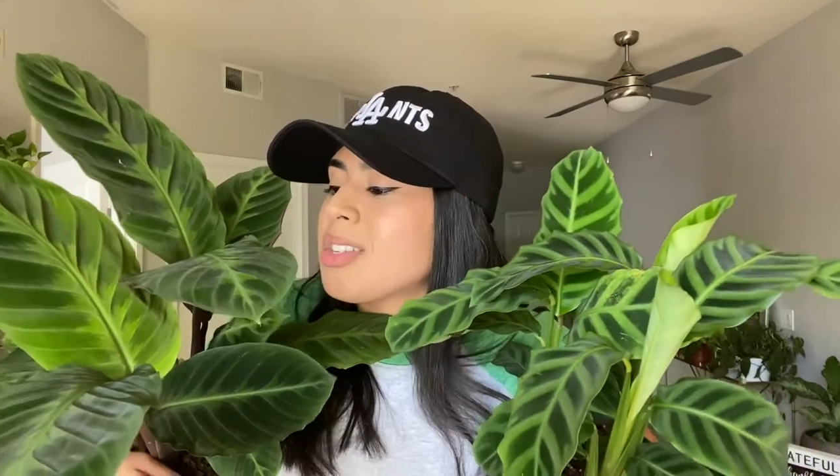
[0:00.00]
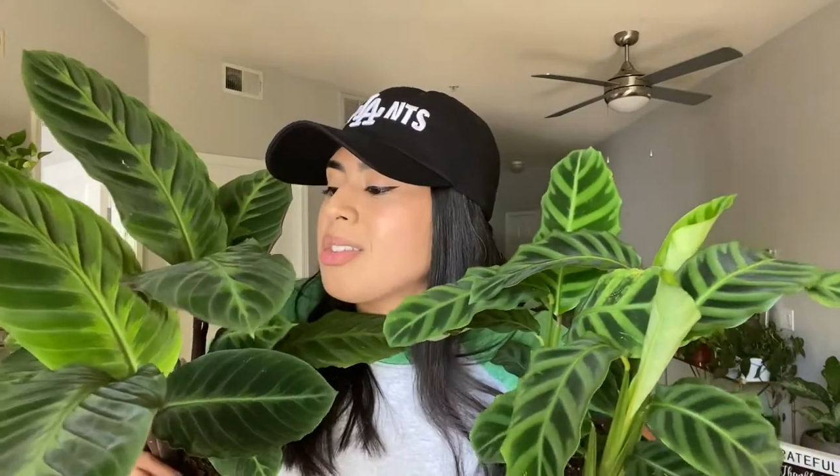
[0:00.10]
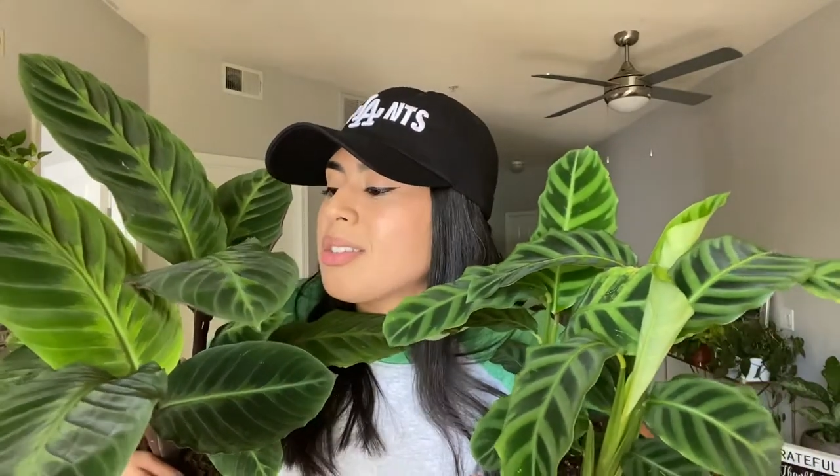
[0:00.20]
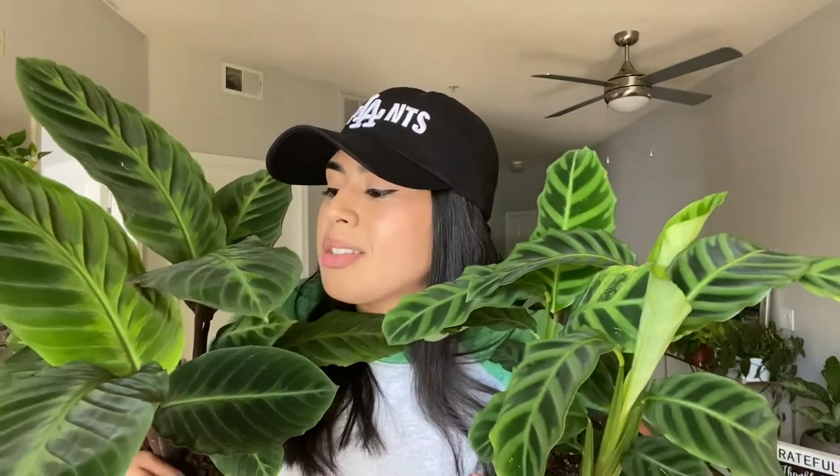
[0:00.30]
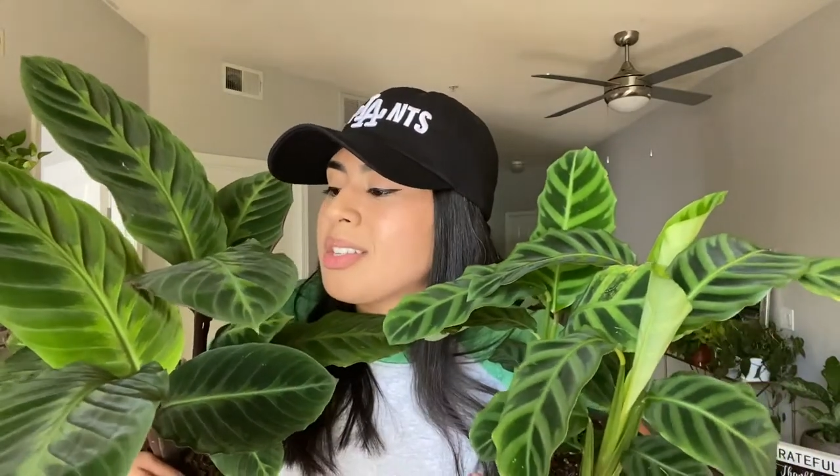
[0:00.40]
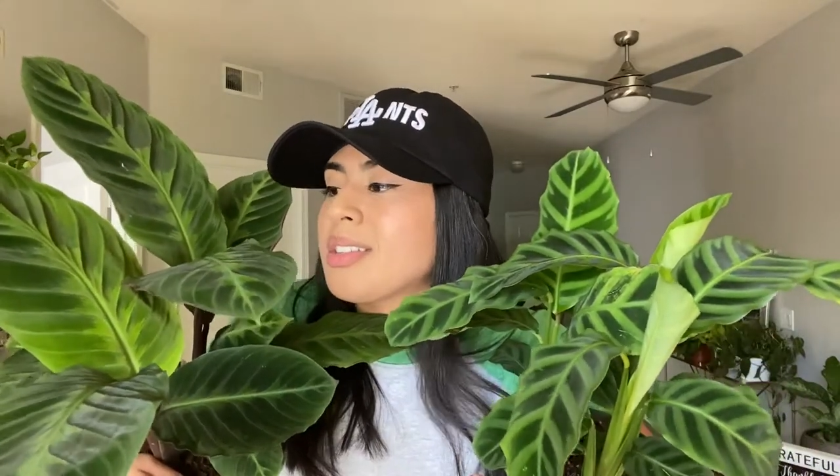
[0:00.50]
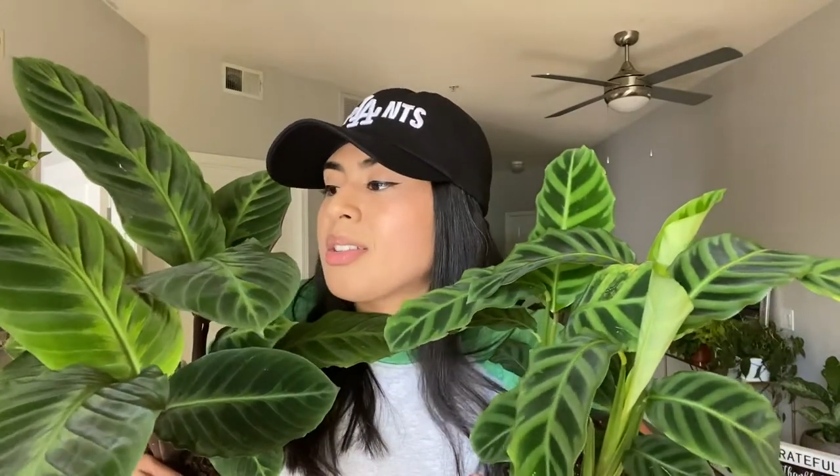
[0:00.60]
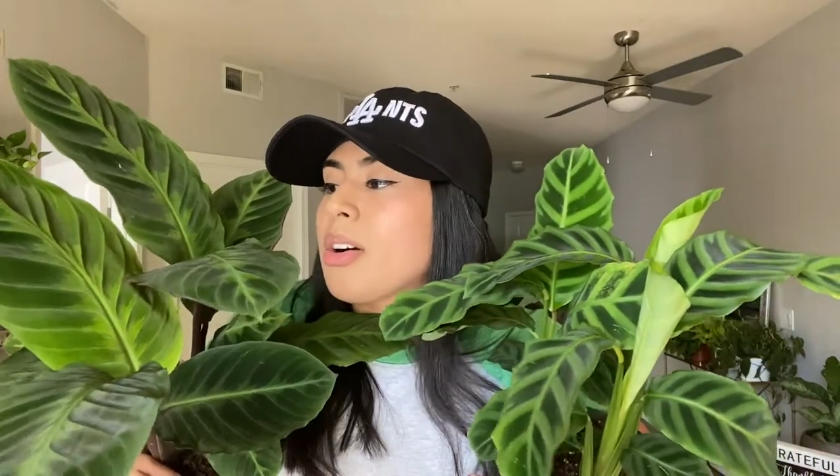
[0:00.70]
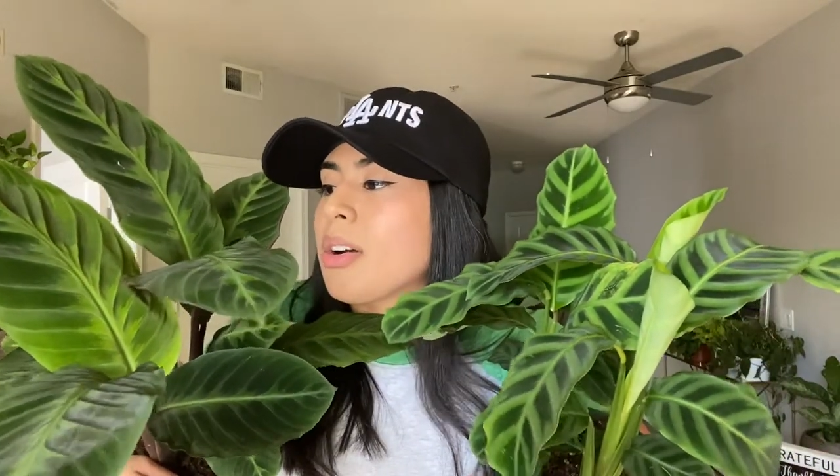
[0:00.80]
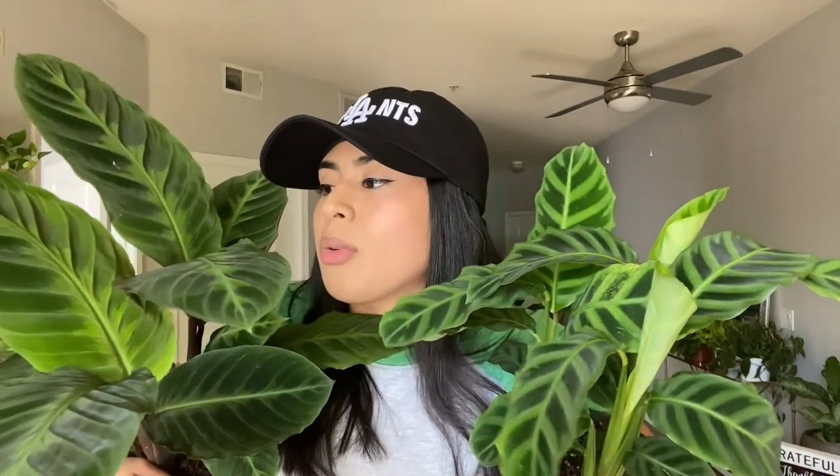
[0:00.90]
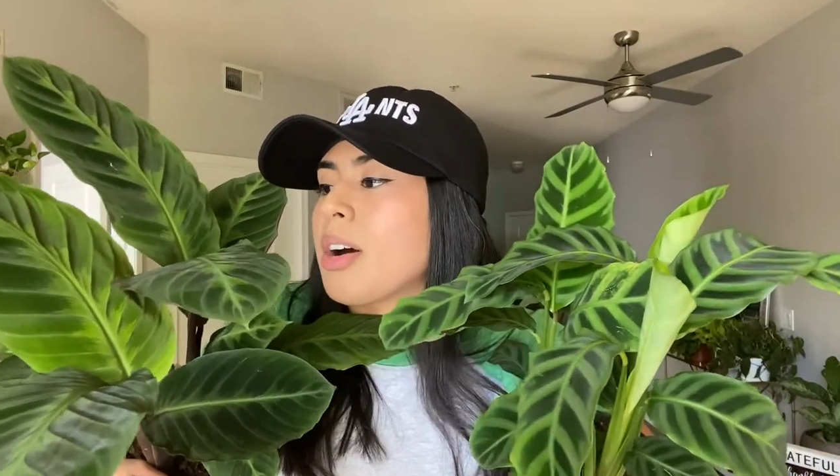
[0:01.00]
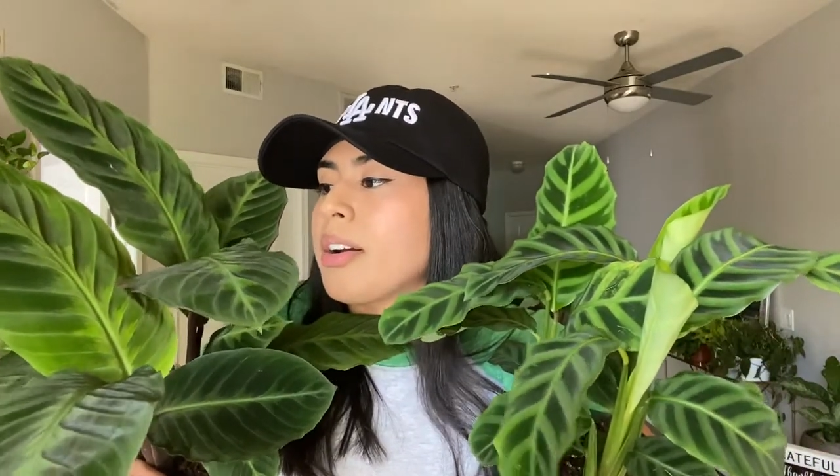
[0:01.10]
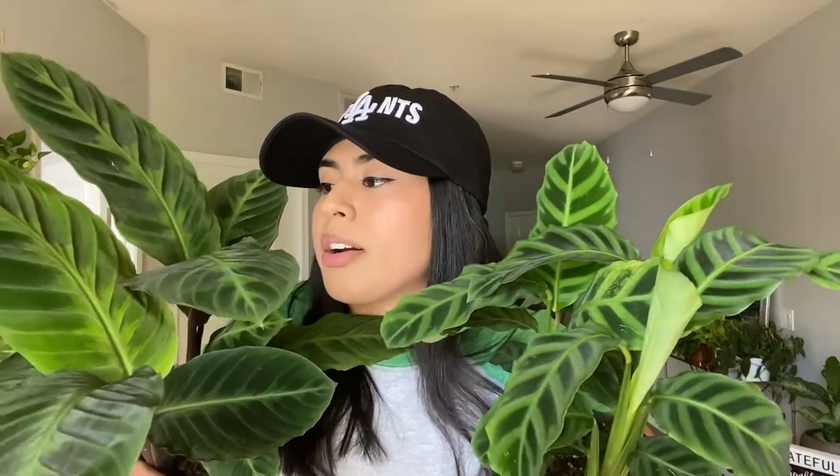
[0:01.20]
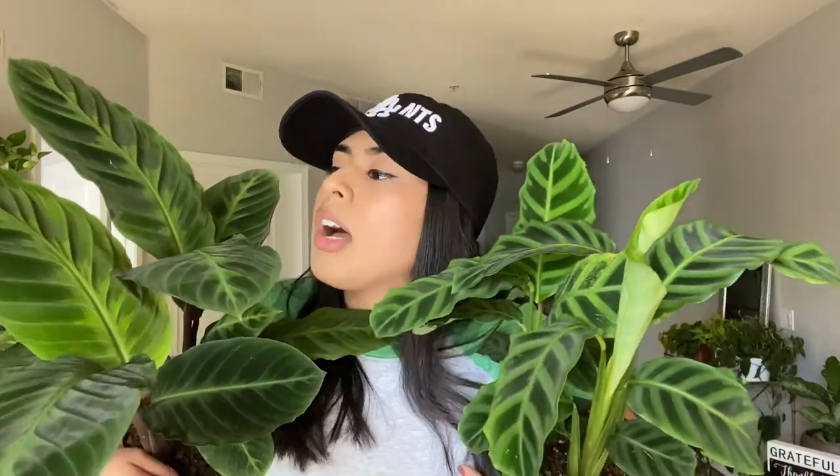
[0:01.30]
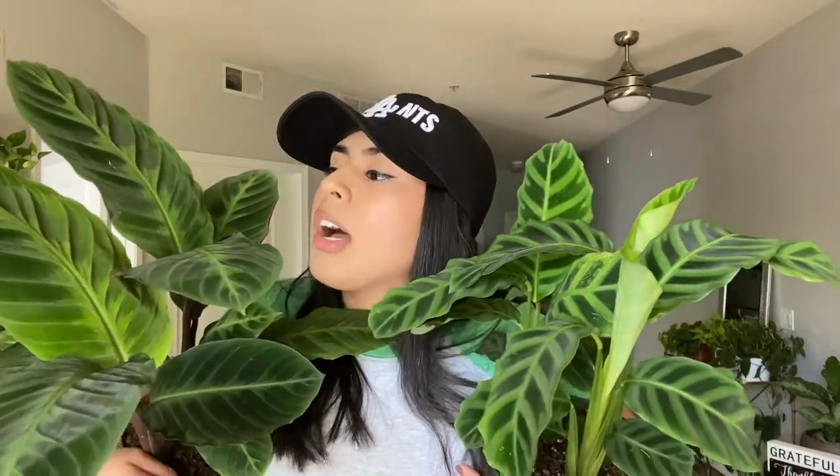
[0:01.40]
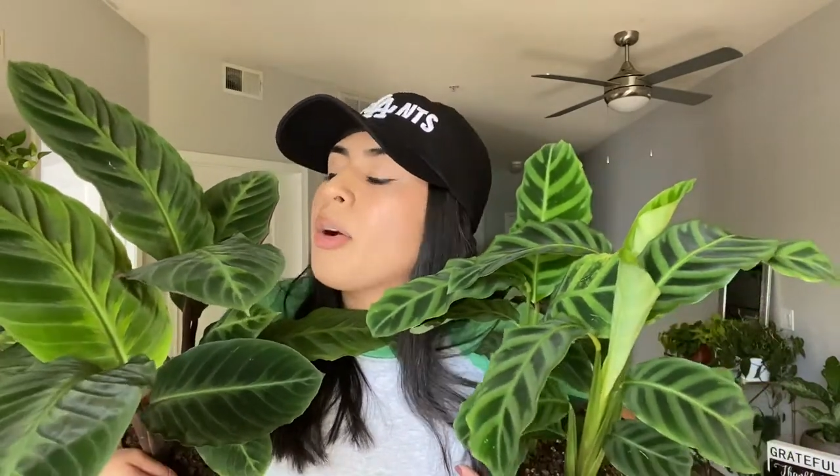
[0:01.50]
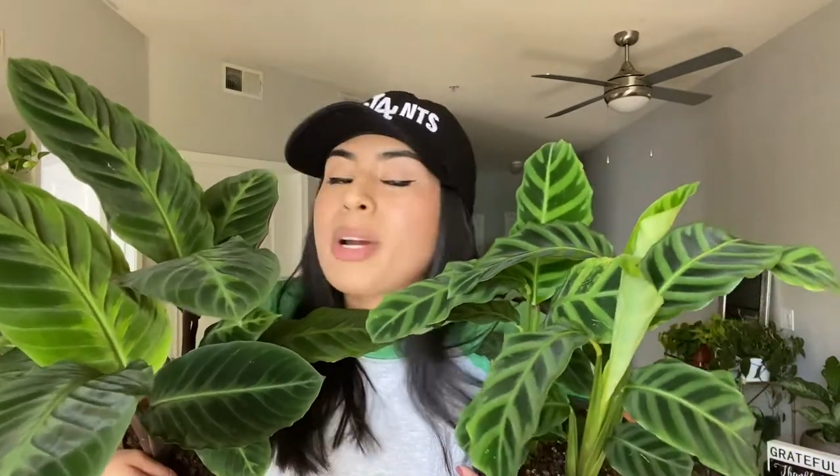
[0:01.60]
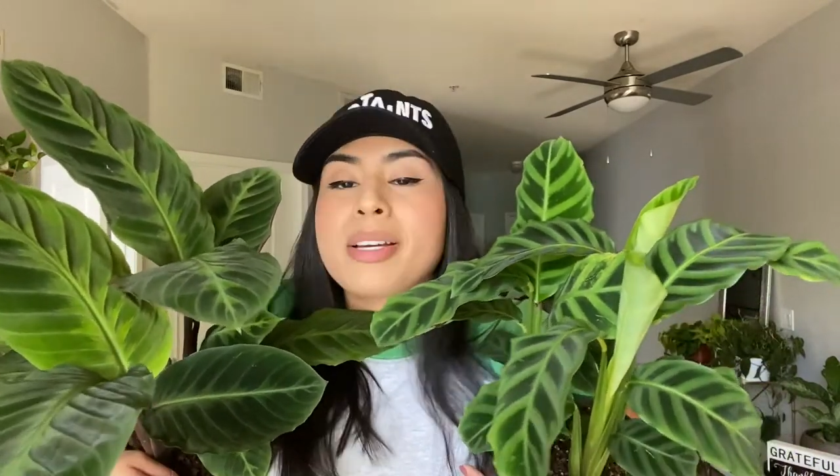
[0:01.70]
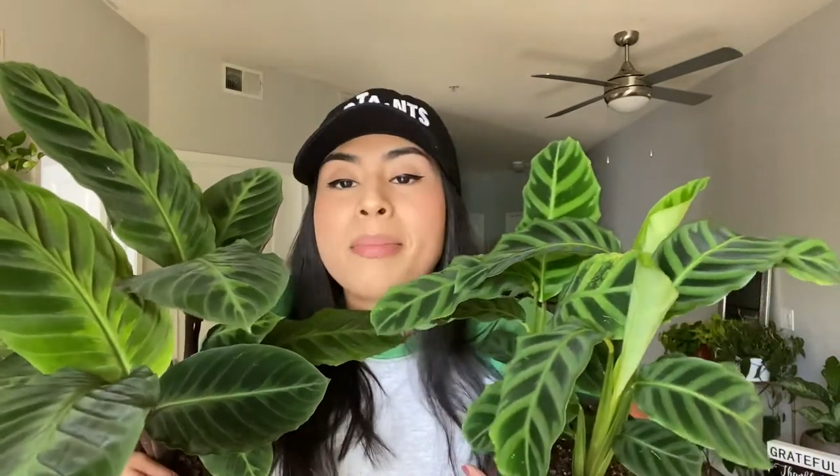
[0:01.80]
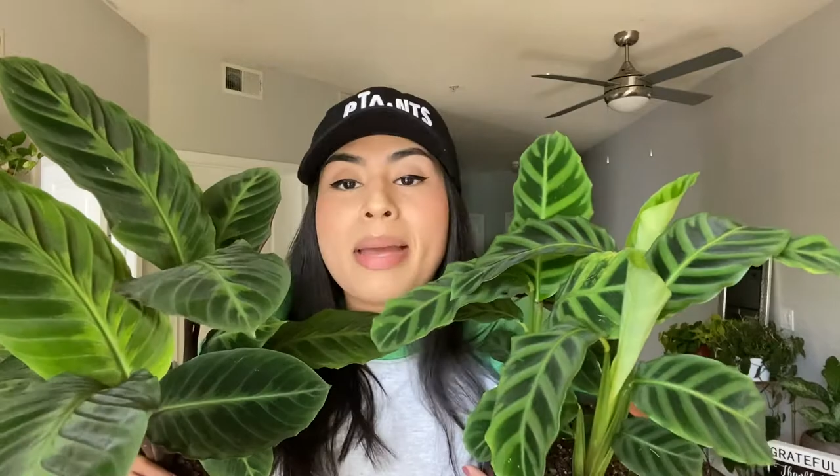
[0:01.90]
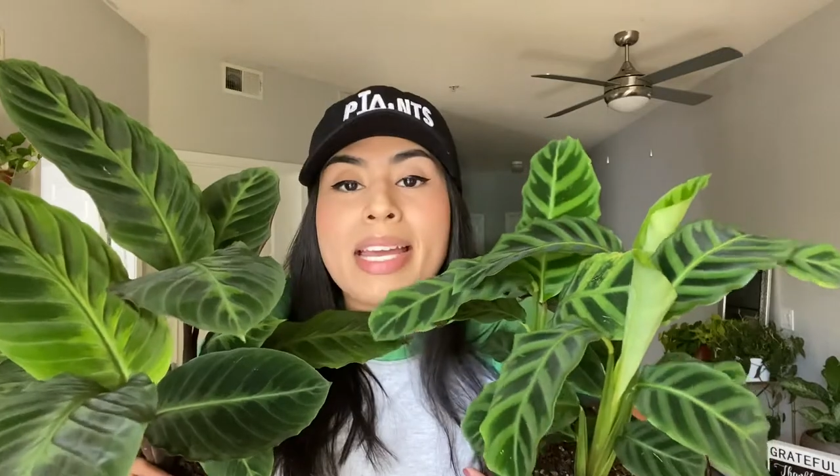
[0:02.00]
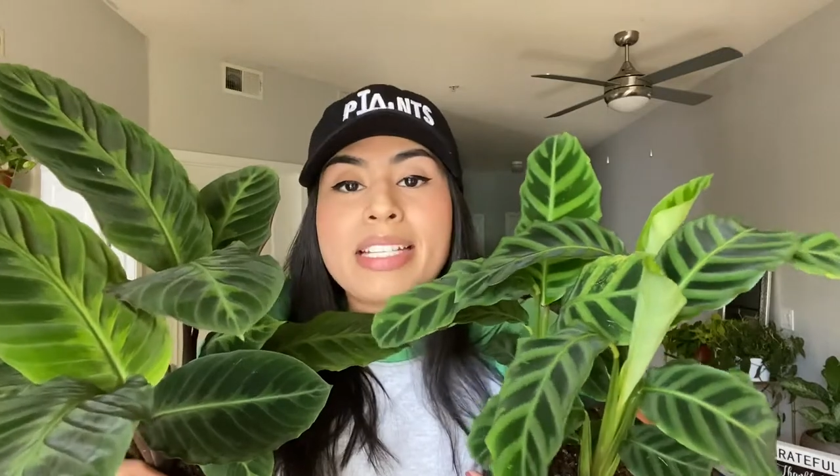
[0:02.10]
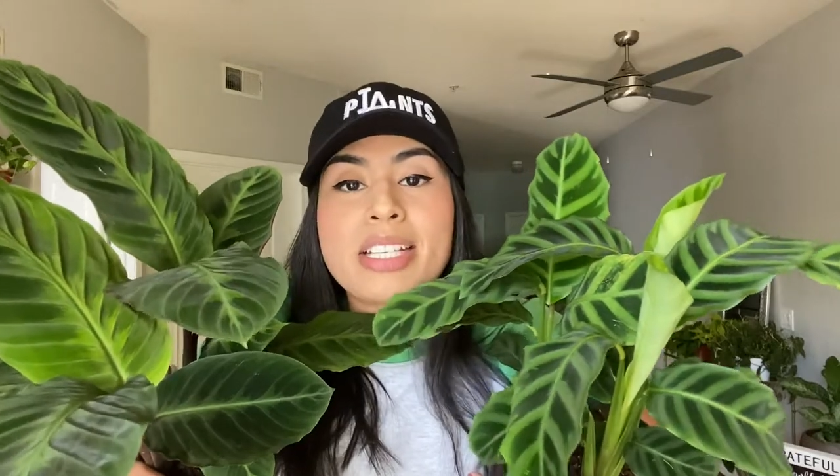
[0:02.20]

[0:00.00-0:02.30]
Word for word: Since it's hard water, I recommend